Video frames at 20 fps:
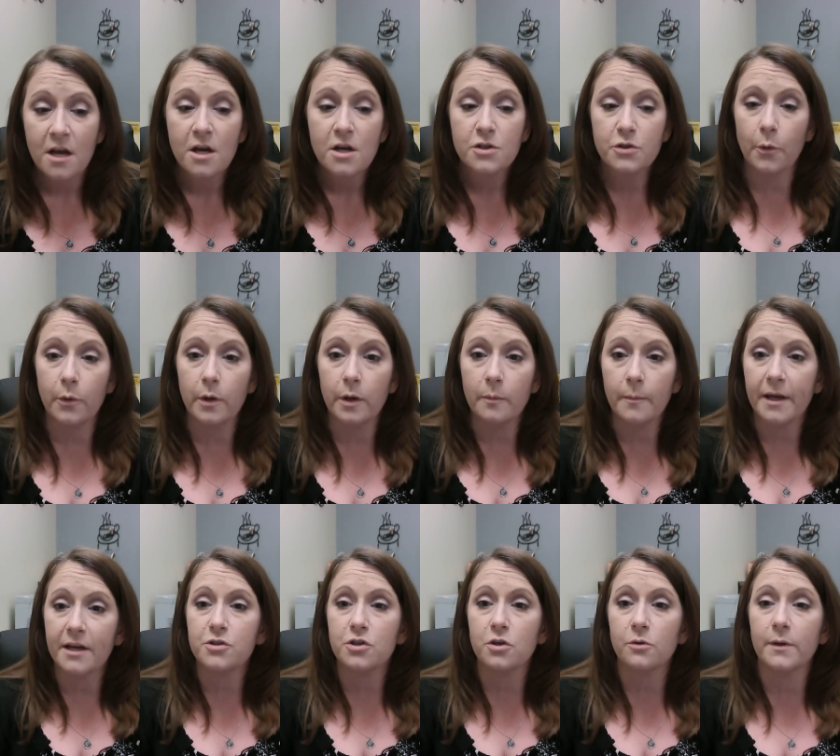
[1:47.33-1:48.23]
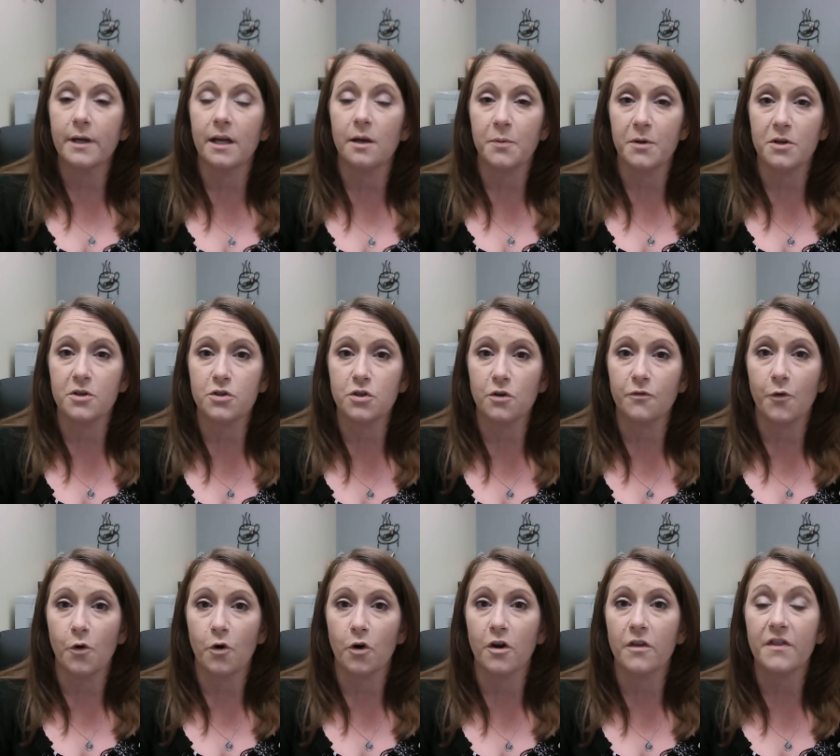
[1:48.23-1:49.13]
So we'll make sure we get a picture
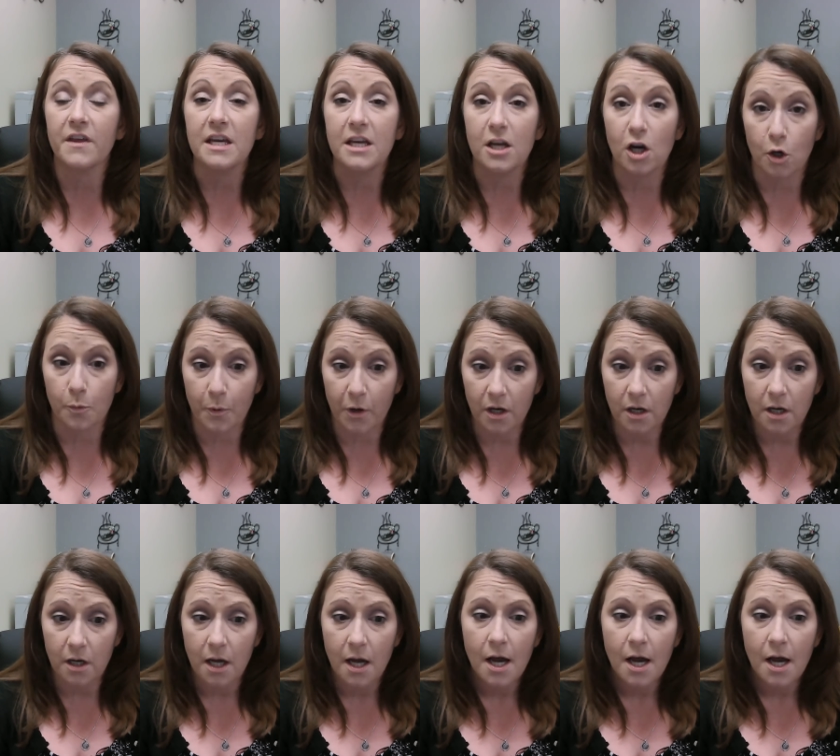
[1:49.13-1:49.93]
for the yearbook.